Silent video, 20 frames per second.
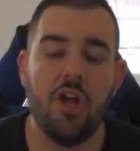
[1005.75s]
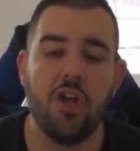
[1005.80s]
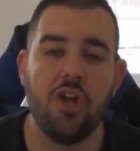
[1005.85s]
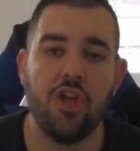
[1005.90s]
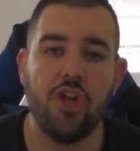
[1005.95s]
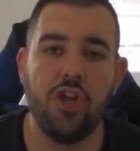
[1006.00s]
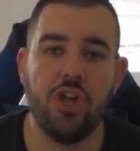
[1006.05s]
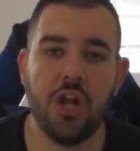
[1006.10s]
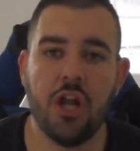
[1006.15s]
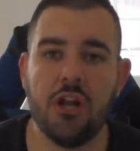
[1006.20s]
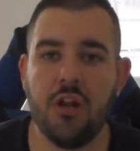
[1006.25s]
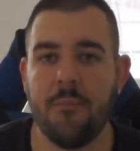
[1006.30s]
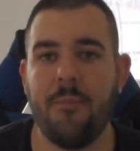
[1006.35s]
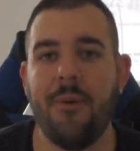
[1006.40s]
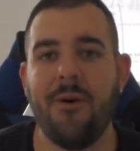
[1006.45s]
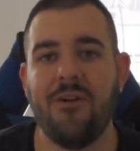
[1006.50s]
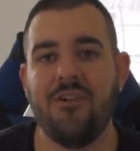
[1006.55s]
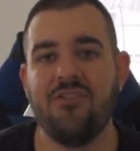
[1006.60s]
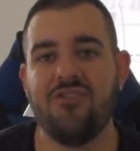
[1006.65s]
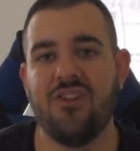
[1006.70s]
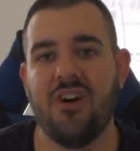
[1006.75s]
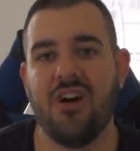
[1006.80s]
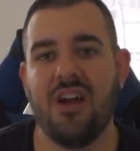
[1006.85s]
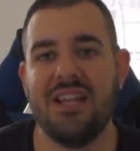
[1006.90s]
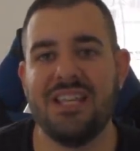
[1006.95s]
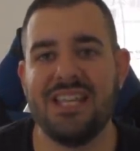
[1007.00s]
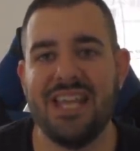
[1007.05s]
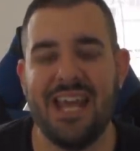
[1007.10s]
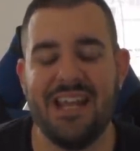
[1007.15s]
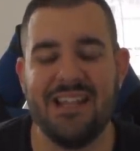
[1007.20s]
You don't
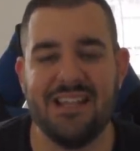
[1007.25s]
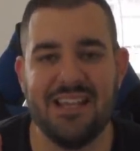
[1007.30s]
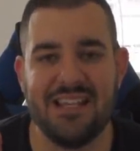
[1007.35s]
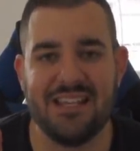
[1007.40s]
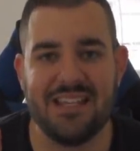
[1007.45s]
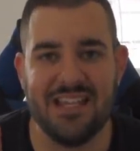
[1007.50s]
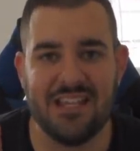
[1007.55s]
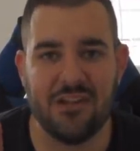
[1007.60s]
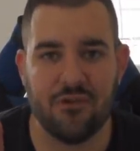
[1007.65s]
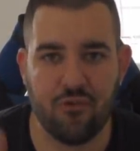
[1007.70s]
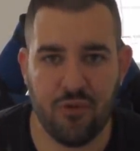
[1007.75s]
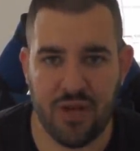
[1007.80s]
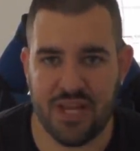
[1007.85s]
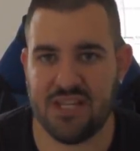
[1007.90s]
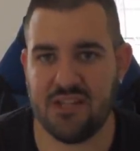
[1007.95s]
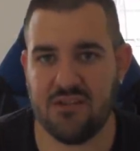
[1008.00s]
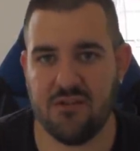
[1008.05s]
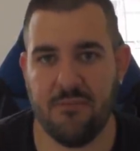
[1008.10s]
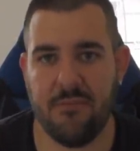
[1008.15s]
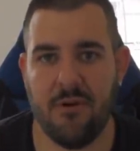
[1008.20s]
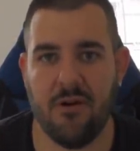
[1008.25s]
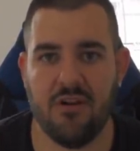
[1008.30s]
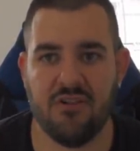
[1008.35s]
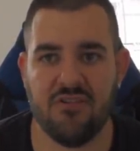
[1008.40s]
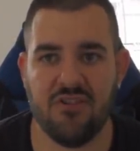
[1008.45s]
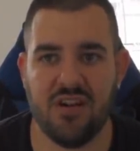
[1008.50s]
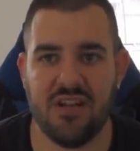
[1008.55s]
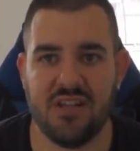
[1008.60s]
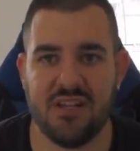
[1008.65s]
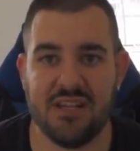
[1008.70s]
apologize unless there's a reason to
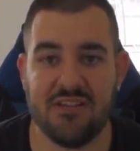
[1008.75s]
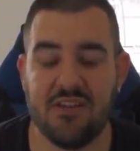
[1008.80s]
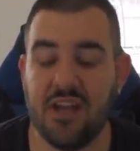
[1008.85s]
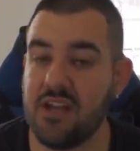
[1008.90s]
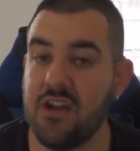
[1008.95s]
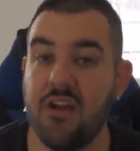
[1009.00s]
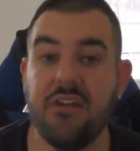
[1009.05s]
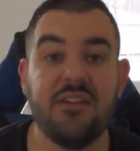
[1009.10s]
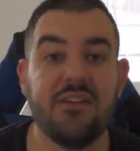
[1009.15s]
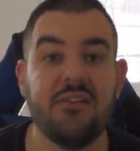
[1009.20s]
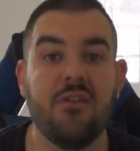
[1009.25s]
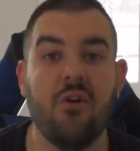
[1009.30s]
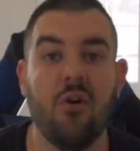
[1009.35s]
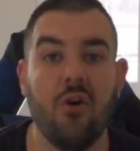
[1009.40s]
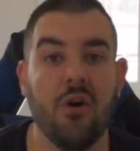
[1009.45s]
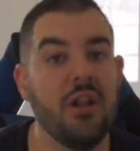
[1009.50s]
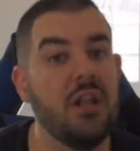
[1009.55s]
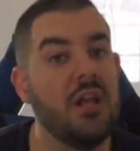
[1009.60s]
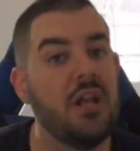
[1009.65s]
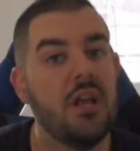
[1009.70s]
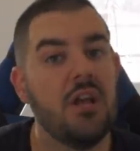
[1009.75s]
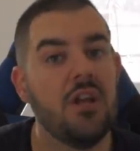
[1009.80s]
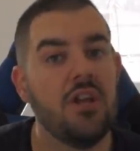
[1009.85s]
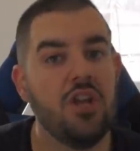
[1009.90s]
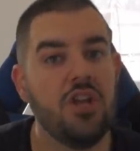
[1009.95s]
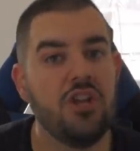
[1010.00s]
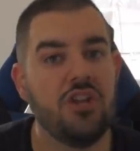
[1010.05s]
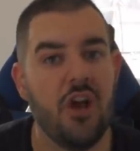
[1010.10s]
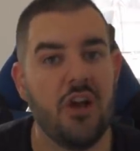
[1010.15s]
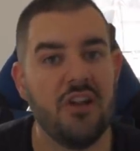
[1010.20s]
apologize. It's like going to court.
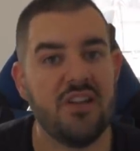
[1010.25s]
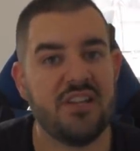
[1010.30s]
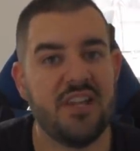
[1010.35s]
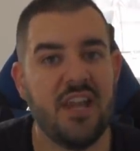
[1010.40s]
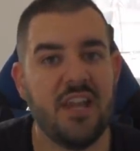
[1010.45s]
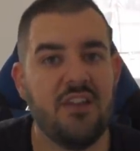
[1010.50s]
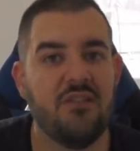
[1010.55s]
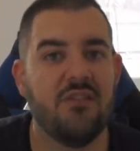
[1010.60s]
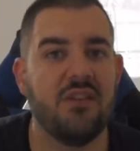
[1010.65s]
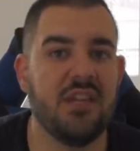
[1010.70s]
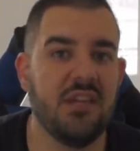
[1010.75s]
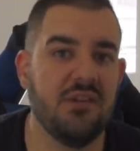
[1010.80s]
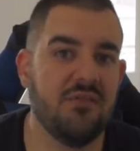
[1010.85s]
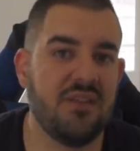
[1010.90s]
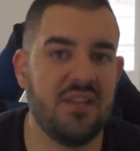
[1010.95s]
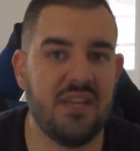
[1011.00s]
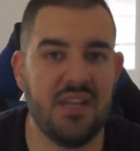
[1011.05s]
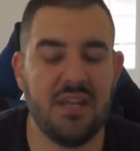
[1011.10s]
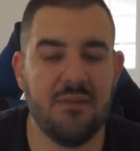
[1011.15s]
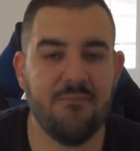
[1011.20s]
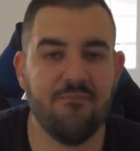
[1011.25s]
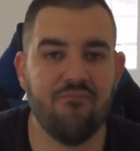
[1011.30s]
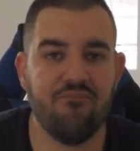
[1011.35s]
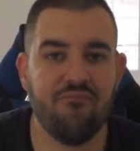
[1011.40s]
You don't say you're guilty